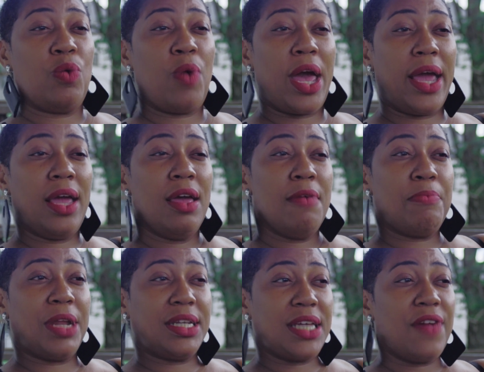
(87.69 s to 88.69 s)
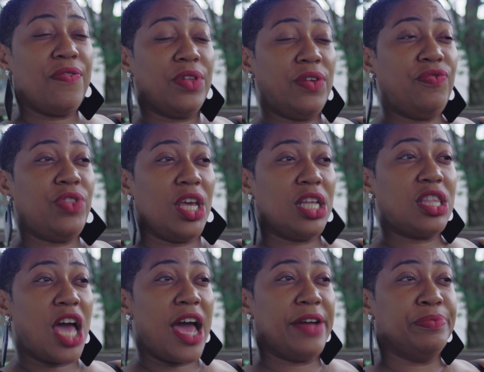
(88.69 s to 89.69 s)
away, but I definitely think
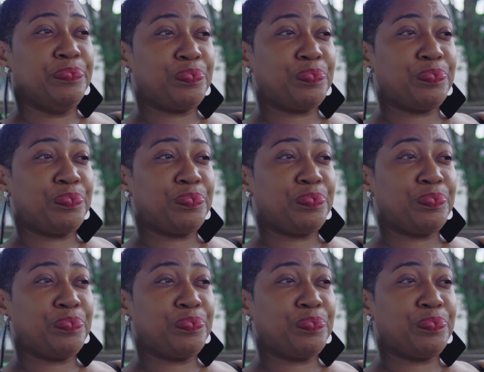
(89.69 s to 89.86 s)
that